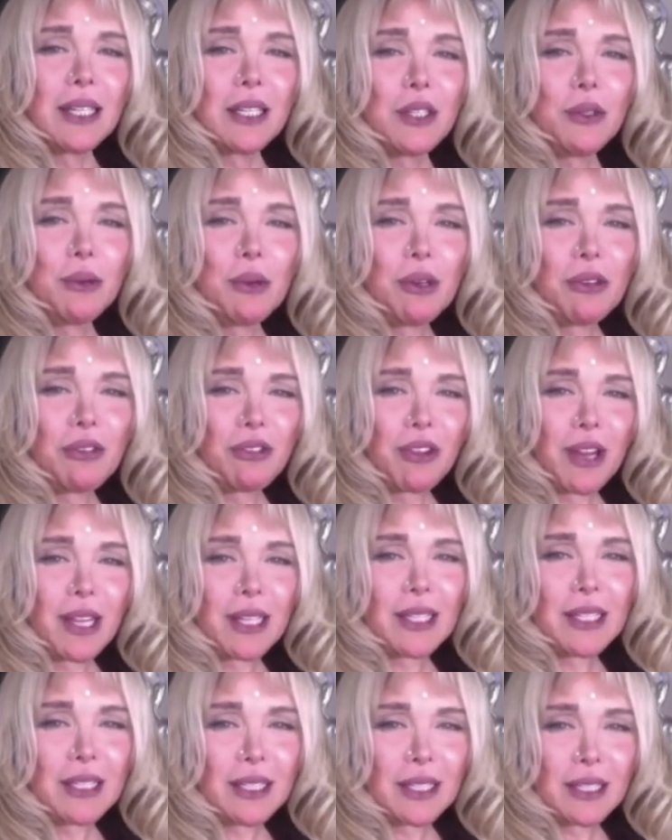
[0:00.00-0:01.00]
you will
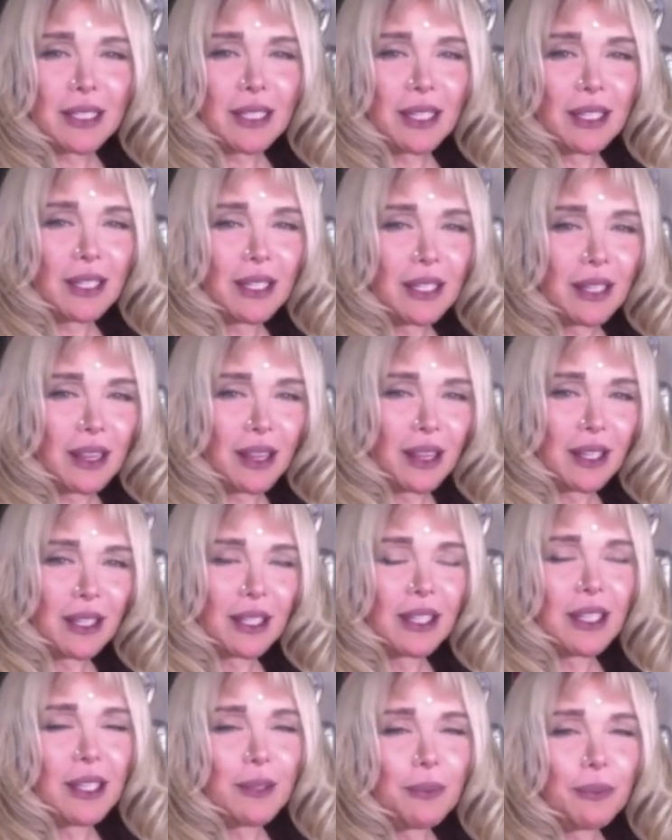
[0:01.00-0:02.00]
find
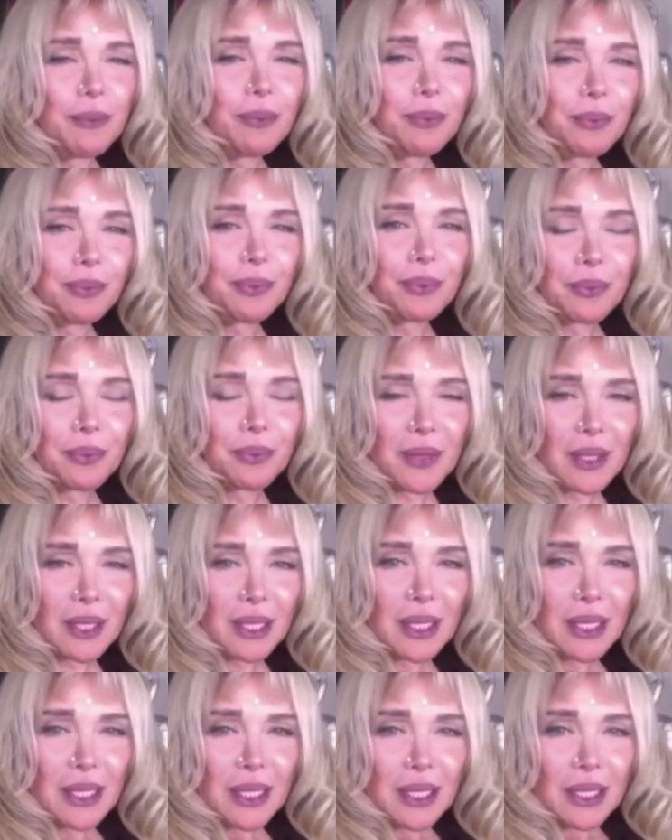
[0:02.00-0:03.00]
the
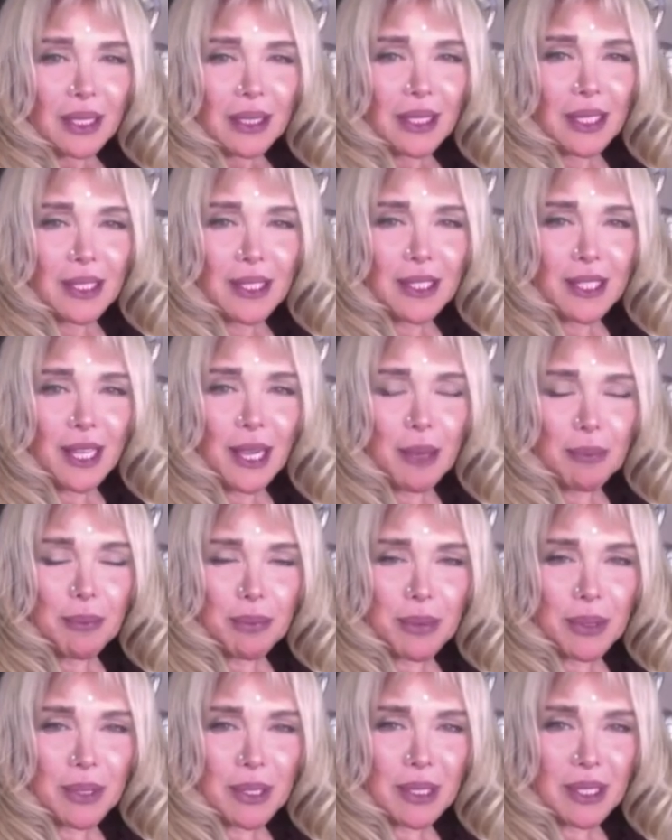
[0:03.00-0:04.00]

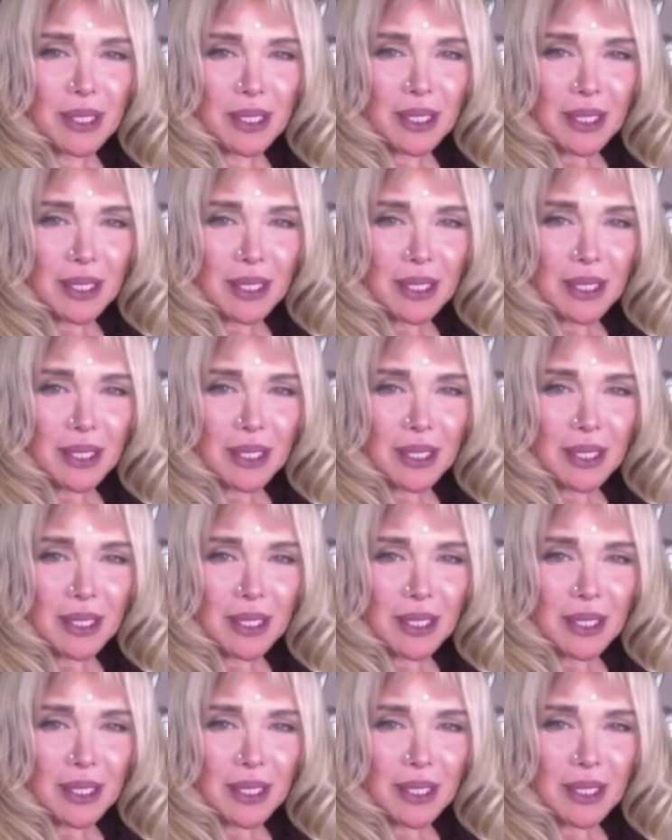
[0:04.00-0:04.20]
steps,